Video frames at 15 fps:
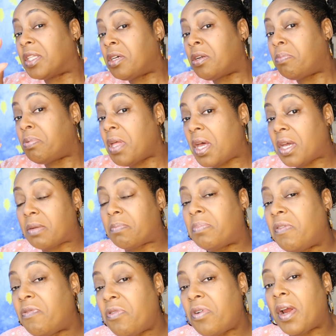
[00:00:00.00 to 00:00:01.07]
a little plug
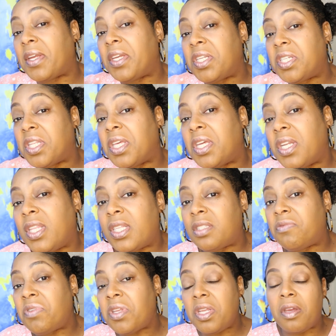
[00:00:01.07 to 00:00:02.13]
before I get to the end of this
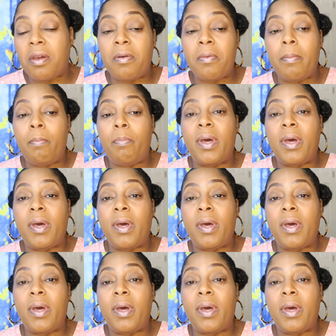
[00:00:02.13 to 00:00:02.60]
video.